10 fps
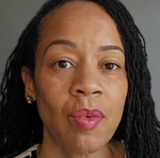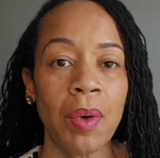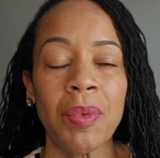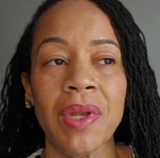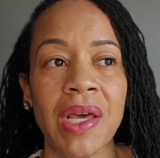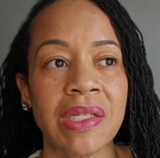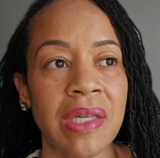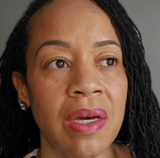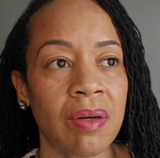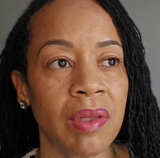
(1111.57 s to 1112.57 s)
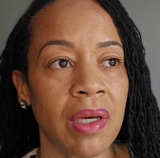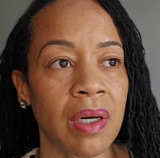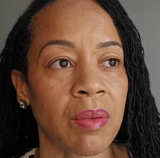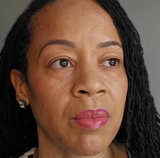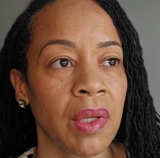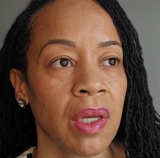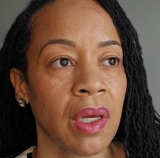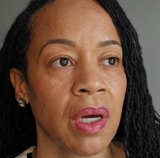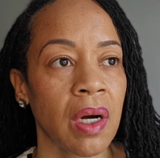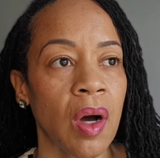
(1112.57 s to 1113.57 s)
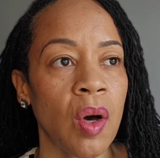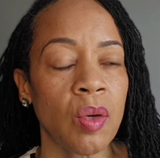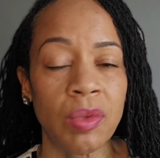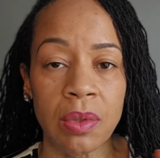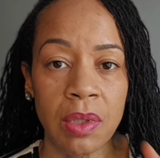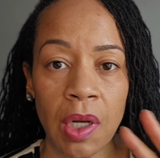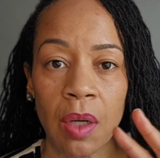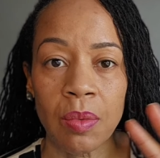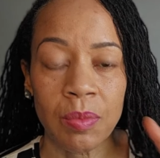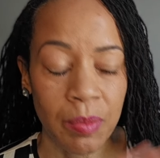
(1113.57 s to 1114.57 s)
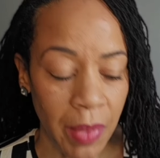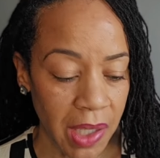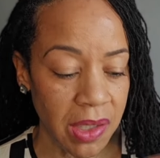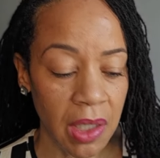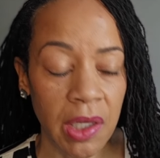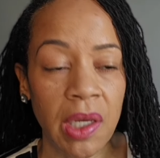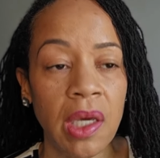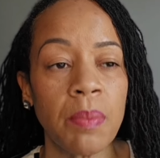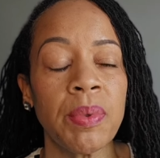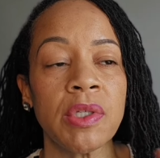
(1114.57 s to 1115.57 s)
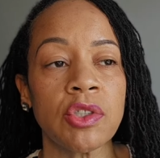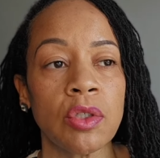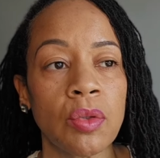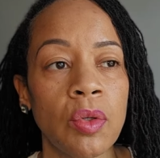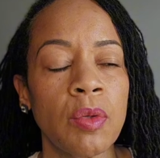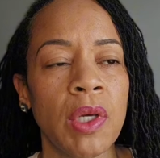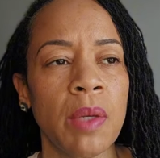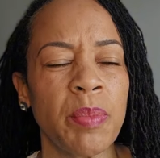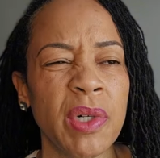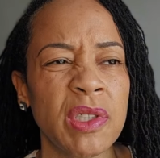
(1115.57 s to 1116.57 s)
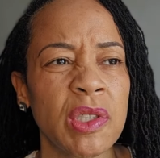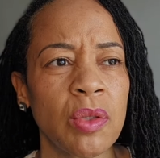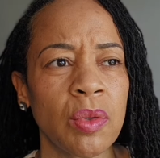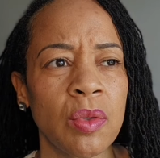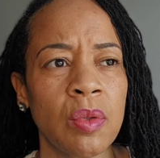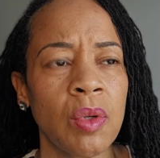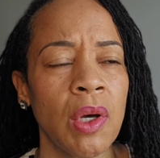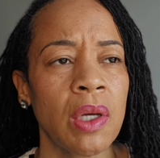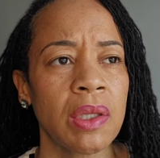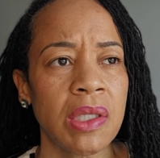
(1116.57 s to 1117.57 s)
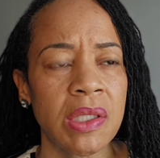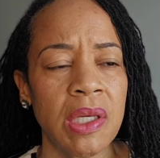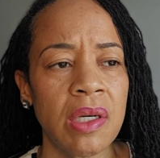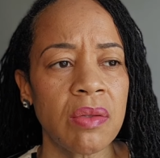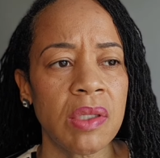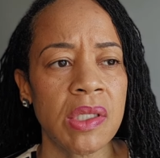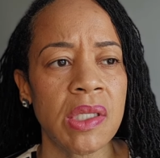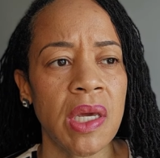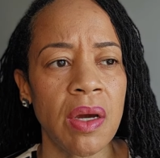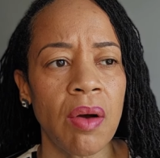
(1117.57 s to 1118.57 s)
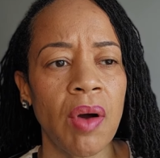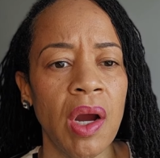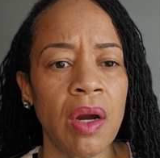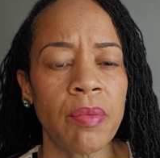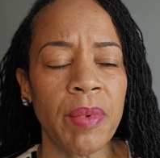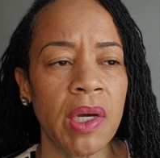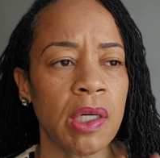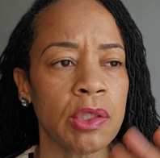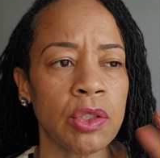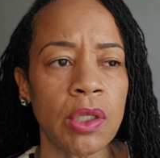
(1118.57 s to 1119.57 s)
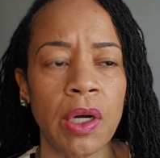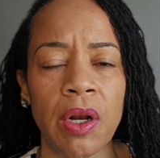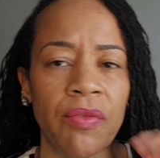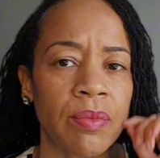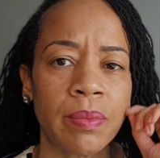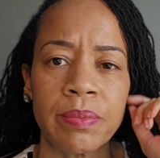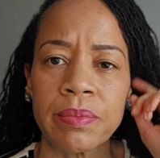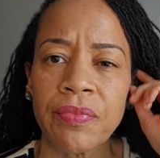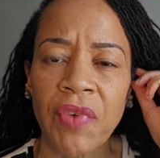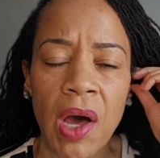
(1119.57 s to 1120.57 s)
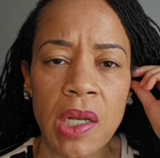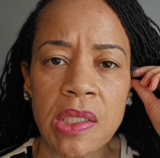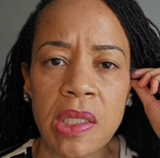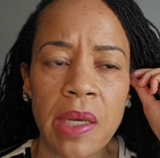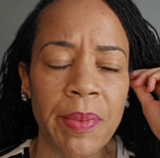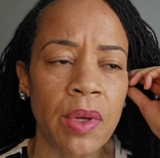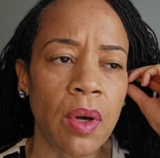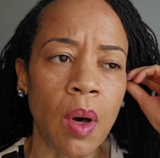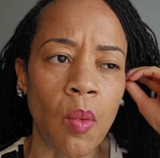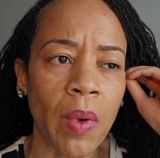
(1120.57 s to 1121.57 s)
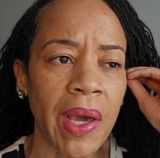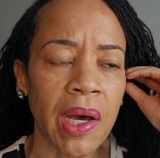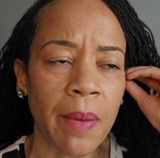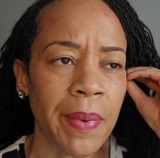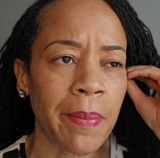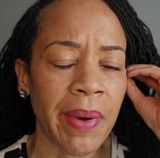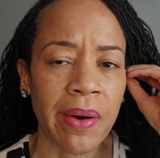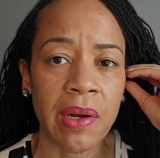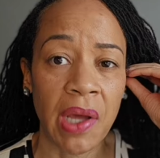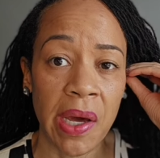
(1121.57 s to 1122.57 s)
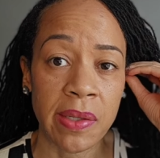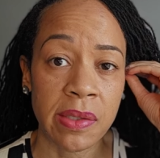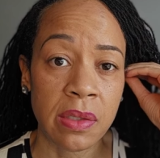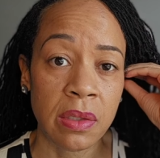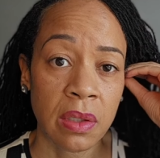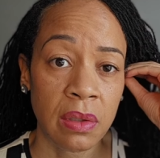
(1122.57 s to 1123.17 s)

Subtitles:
What would they tell them? Oh, basically keep pushing through this illness here on earth, because you're going to fall asleep and you're going to wake up in paradise.